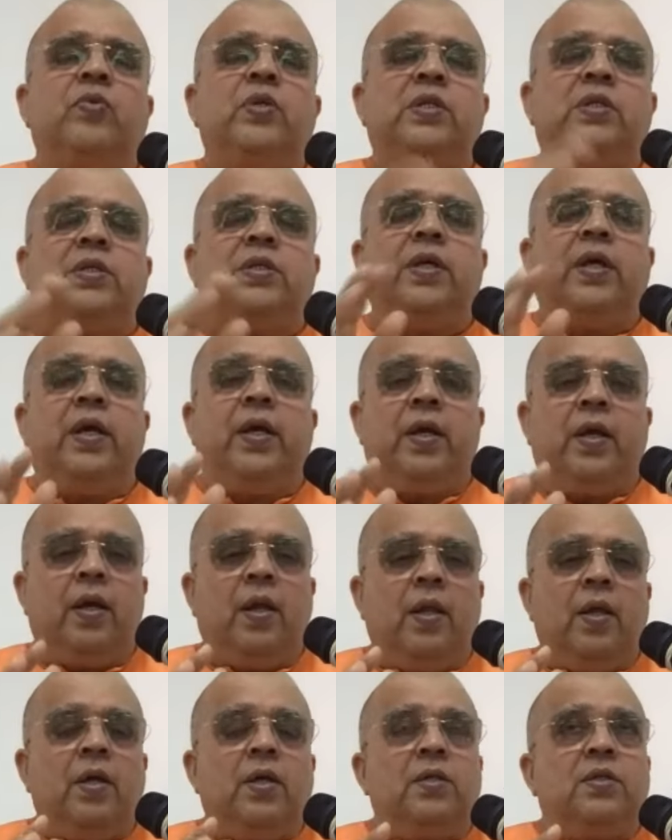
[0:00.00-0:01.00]
which say,
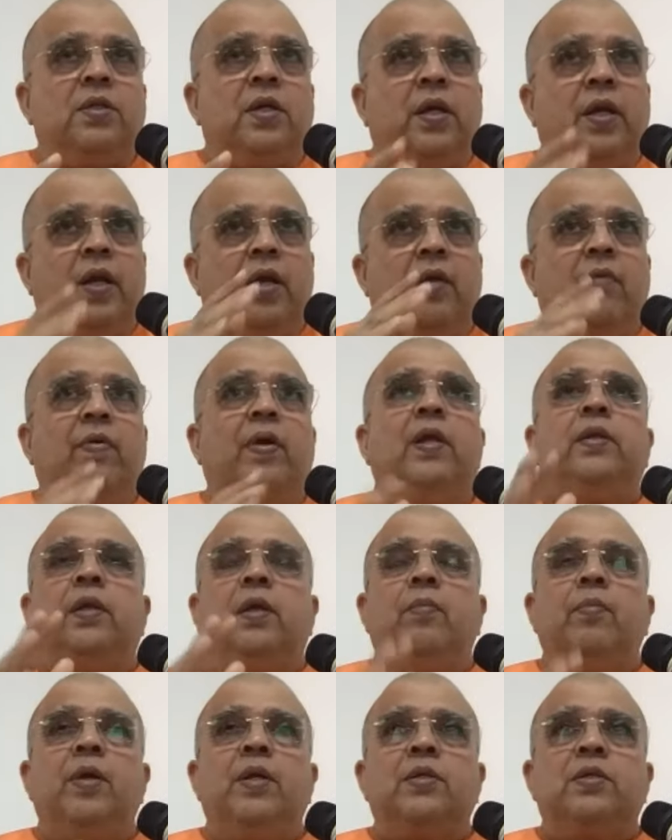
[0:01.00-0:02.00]

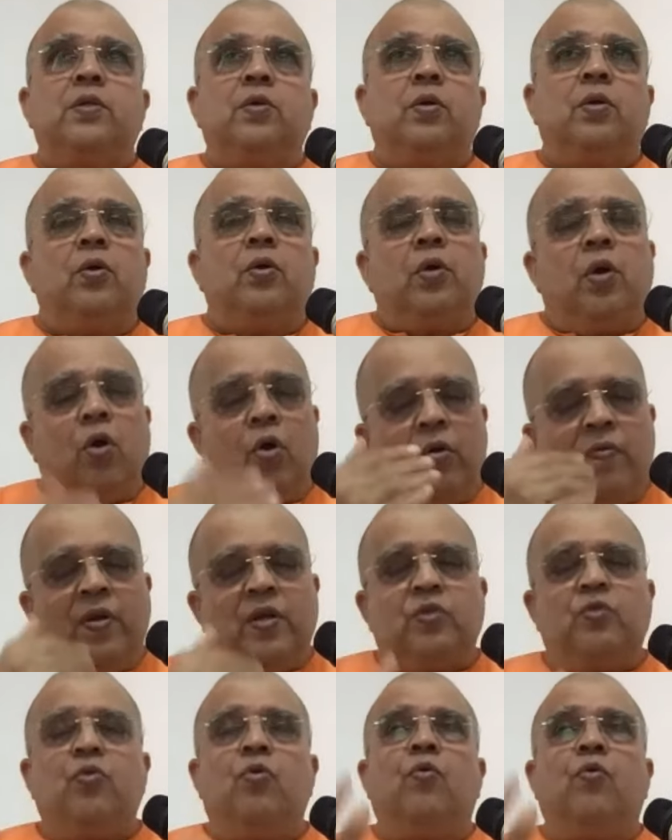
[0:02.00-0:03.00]
Charaiveti means
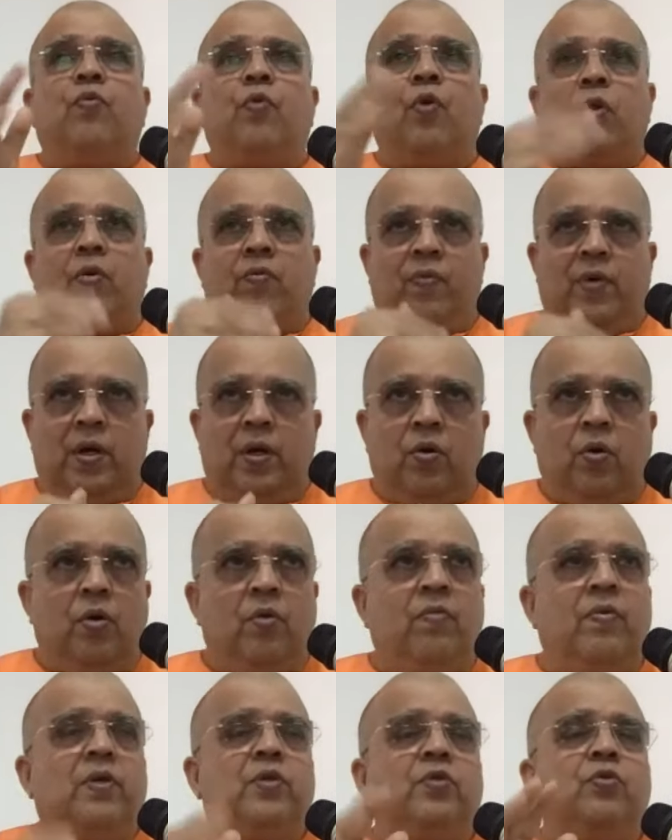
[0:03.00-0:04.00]
always go forward,
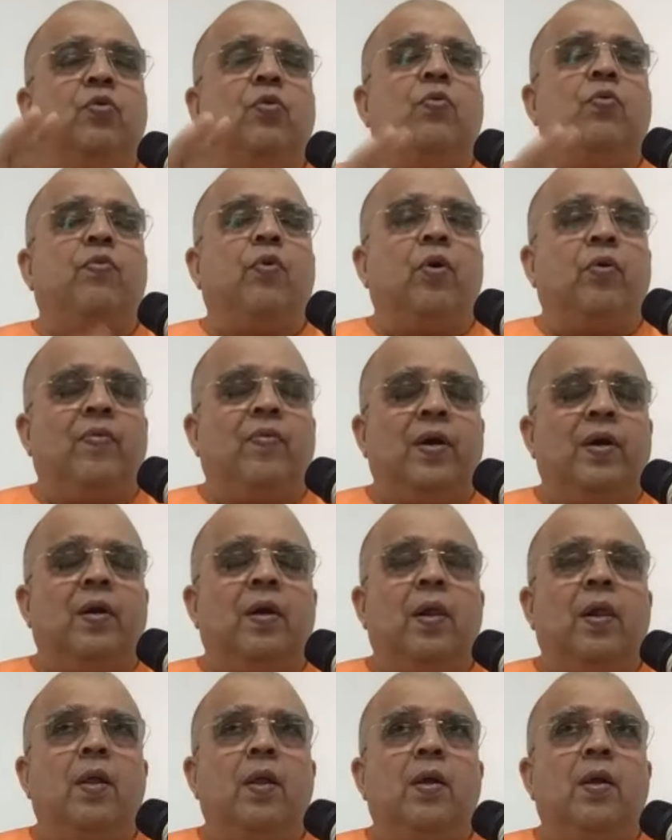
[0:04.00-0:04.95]
always go forward.